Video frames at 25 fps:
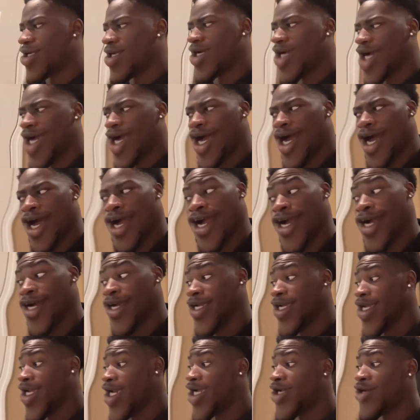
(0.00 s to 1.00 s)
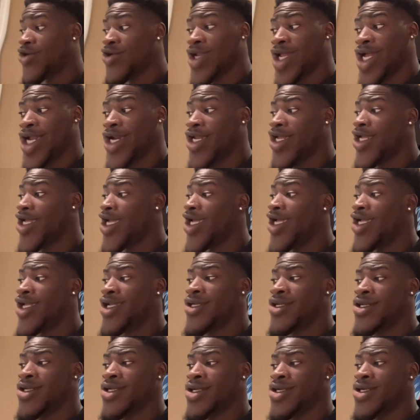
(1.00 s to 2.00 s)
I cannot do that again.
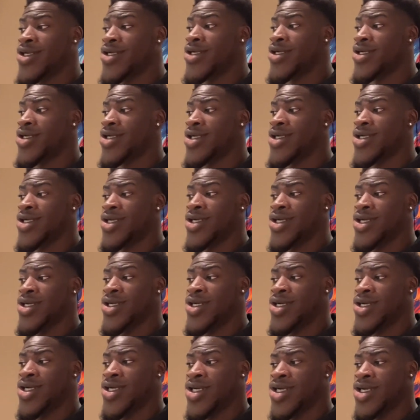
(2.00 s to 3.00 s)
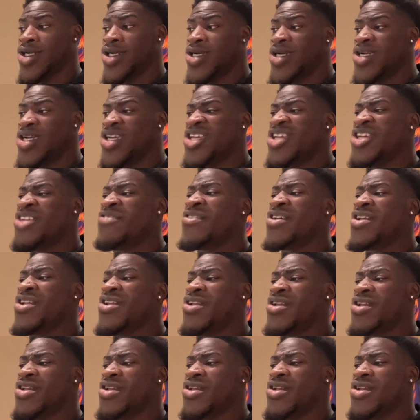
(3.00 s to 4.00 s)
Even
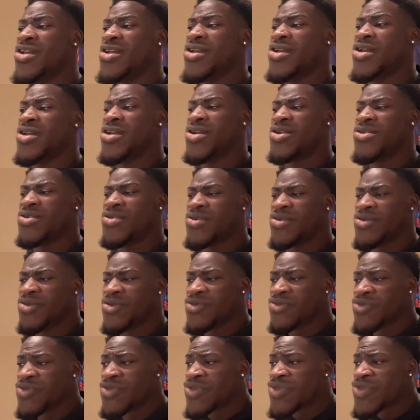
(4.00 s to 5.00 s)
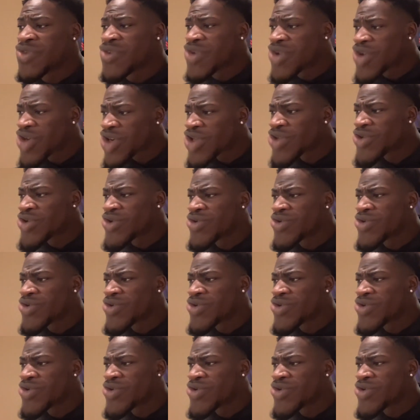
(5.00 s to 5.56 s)
for you.